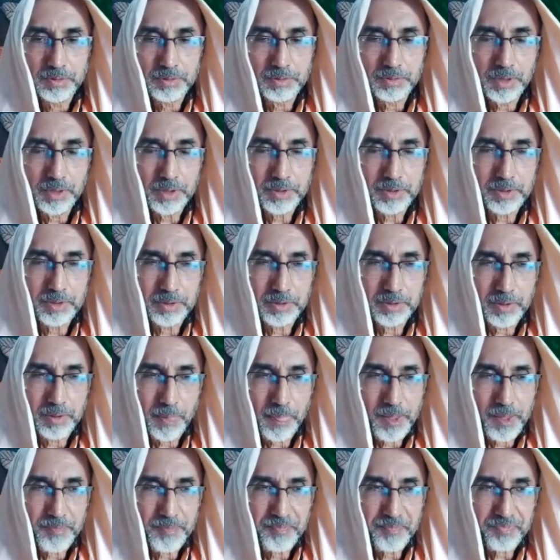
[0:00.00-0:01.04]

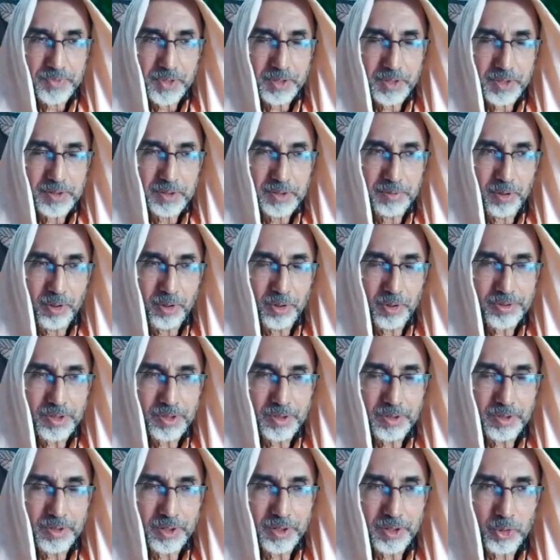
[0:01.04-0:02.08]
The
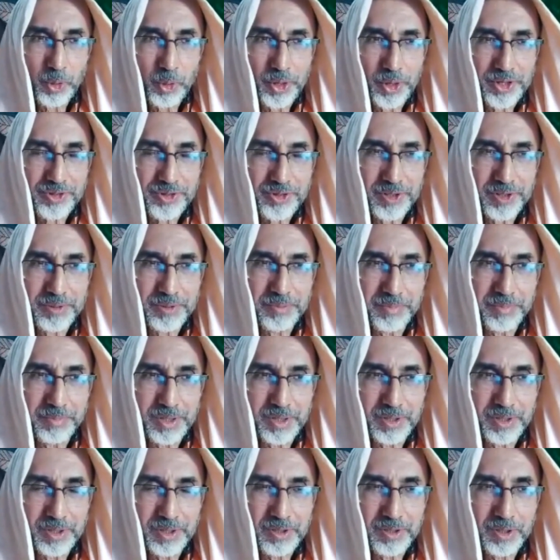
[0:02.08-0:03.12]
devotee requested
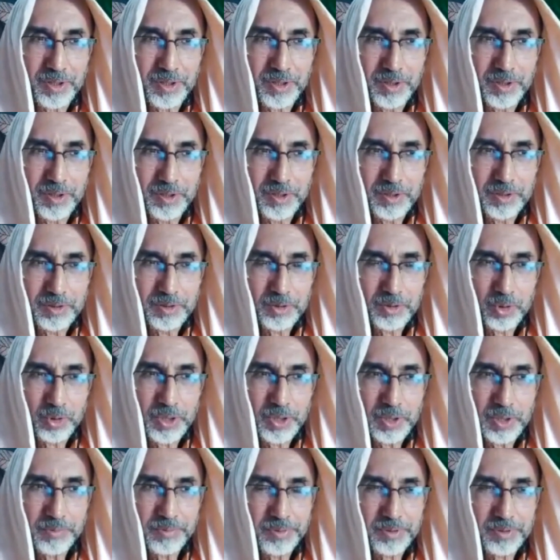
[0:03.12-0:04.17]
me to
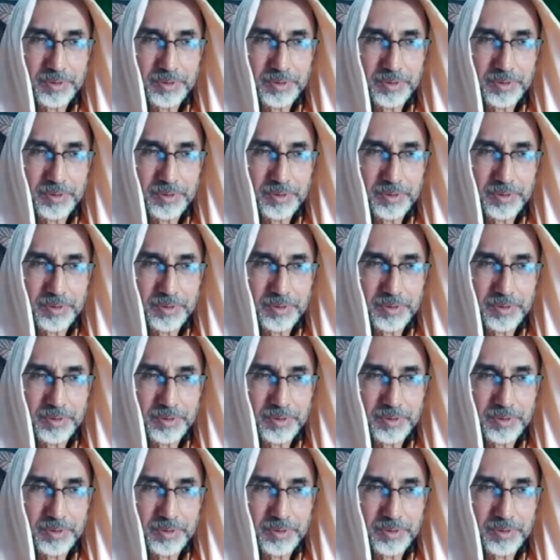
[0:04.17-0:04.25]
give